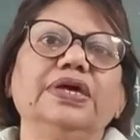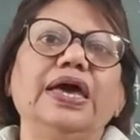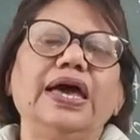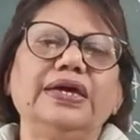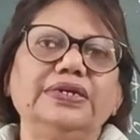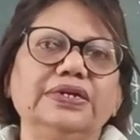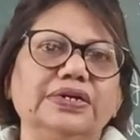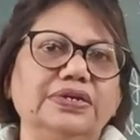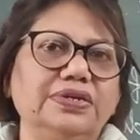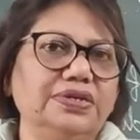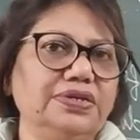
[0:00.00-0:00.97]
and
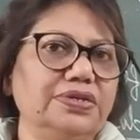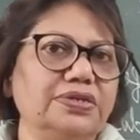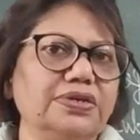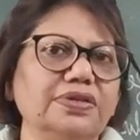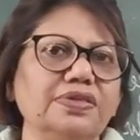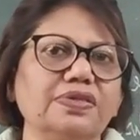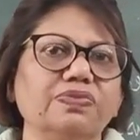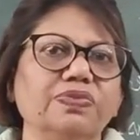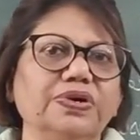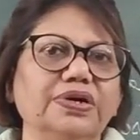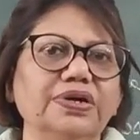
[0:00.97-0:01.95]
conditions
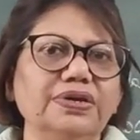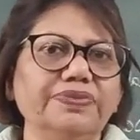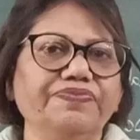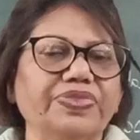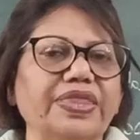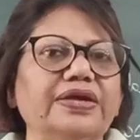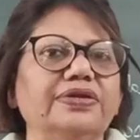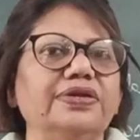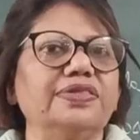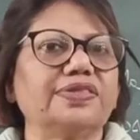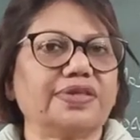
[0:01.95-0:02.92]
were
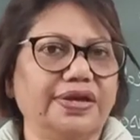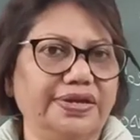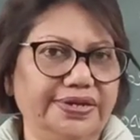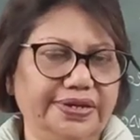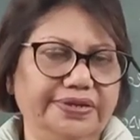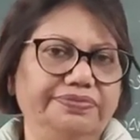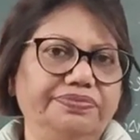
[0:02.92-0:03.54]
decided.